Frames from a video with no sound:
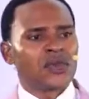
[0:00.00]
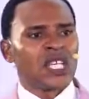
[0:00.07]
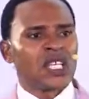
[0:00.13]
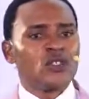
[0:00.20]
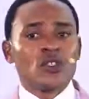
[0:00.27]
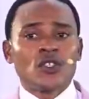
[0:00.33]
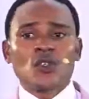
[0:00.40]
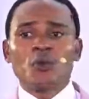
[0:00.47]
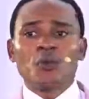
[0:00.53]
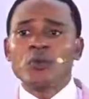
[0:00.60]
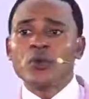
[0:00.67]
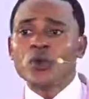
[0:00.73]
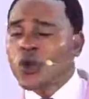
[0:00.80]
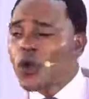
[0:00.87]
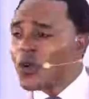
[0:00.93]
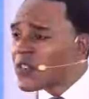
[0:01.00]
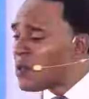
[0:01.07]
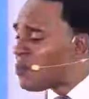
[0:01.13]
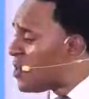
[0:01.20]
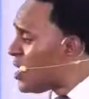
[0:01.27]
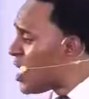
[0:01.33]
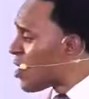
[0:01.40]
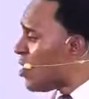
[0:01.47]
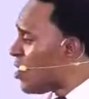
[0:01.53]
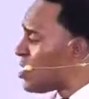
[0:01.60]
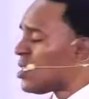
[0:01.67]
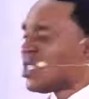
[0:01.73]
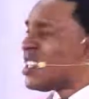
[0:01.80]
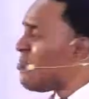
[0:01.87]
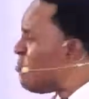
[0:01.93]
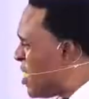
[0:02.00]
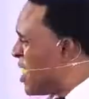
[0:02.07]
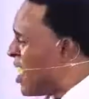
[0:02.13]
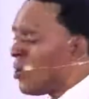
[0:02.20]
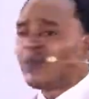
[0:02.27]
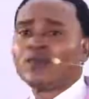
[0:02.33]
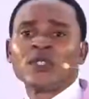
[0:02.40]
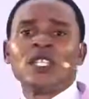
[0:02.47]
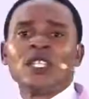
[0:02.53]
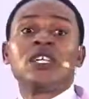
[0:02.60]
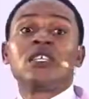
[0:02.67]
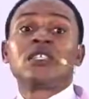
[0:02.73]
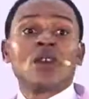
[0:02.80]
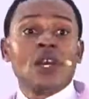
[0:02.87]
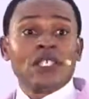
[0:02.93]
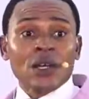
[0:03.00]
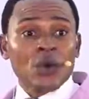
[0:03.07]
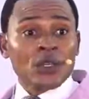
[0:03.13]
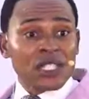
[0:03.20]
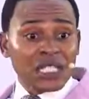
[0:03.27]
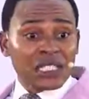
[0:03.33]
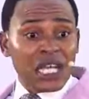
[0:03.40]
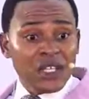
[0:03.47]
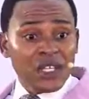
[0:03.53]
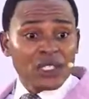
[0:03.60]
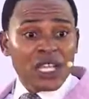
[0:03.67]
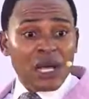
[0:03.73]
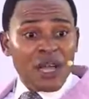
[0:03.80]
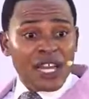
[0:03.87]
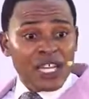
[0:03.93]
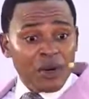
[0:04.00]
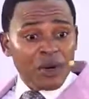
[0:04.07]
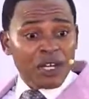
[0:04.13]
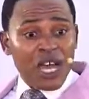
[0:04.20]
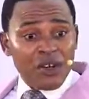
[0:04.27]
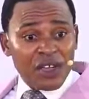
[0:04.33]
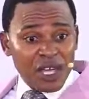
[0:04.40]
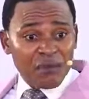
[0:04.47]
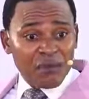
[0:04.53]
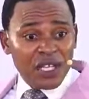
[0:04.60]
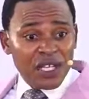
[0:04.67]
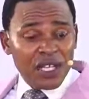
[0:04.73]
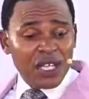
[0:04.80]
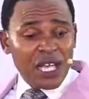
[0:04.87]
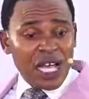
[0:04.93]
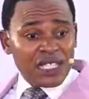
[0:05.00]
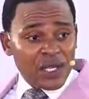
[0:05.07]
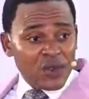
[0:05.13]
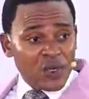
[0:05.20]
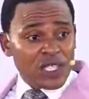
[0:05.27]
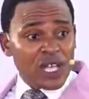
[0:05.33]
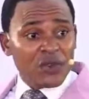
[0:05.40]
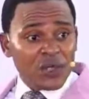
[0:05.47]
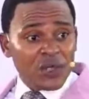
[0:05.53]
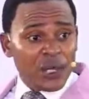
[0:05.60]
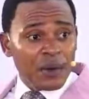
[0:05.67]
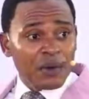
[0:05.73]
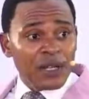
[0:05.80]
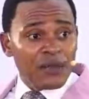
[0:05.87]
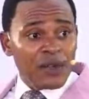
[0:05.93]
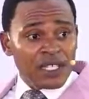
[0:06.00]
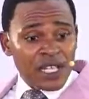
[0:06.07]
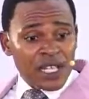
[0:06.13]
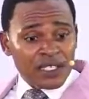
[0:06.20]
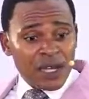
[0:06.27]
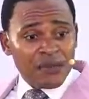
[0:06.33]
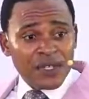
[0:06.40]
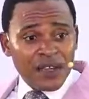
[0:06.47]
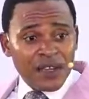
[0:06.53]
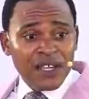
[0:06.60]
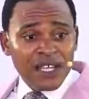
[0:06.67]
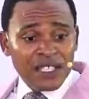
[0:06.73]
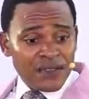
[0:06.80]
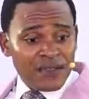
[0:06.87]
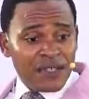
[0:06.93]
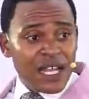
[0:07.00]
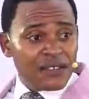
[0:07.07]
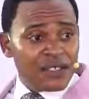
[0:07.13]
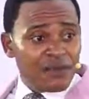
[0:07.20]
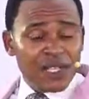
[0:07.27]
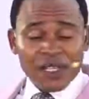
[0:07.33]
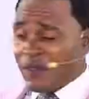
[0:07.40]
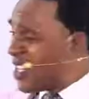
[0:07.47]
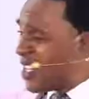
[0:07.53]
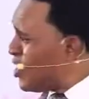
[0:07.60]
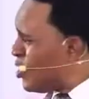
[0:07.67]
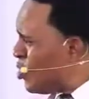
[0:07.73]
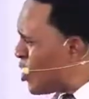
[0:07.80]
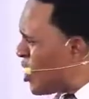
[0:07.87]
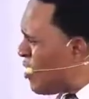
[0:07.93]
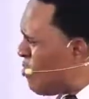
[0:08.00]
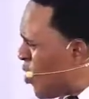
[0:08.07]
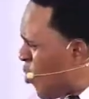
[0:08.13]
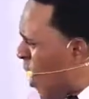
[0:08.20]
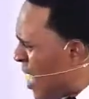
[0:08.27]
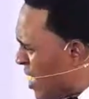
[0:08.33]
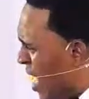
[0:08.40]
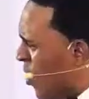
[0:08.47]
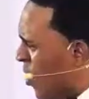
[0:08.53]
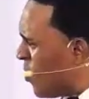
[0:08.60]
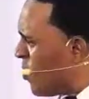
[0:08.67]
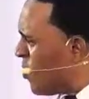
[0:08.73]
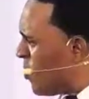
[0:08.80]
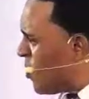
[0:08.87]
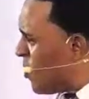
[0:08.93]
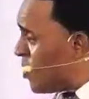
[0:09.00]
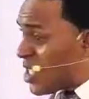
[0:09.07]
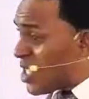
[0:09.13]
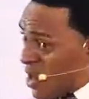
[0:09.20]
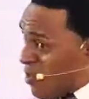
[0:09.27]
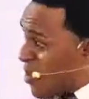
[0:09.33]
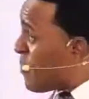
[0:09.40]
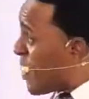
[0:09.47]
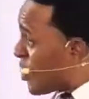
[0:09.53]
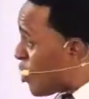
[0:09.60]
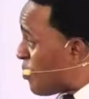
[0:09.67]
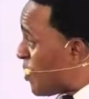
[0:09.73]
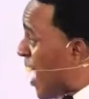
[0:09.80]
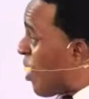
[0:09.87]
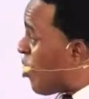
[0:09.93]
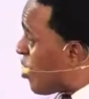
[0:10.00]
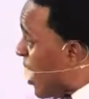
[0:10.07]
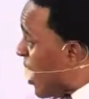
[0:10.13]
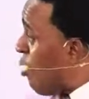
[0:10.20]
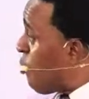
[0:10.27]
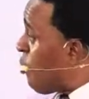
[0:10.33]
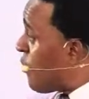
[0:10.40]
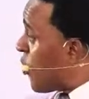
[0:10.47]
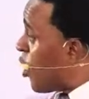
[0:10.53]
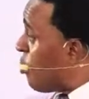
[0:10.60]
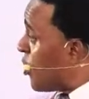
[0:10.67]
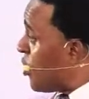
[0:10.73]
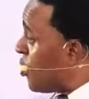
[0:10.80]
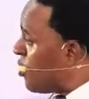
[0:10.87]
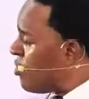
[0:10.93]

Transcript: You see some people gossiping, they are collecting, give me now. See, as I was not telling you, that my neighbor now came. I said, well, now, you give me wine now. See, now, when pastor pray, I'll pour for your body.